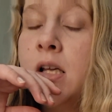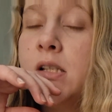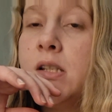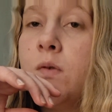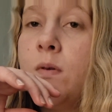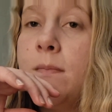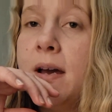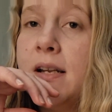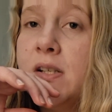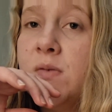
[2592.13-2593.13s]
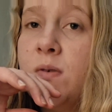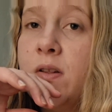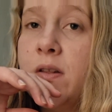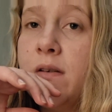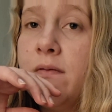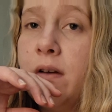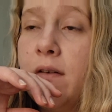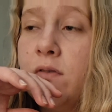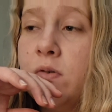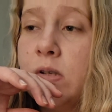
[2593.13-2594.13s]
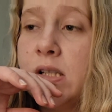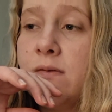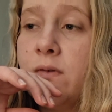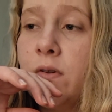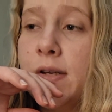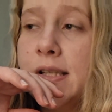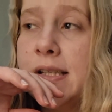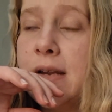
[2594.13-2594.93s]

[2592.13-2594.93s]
So we might as well live life to its fullest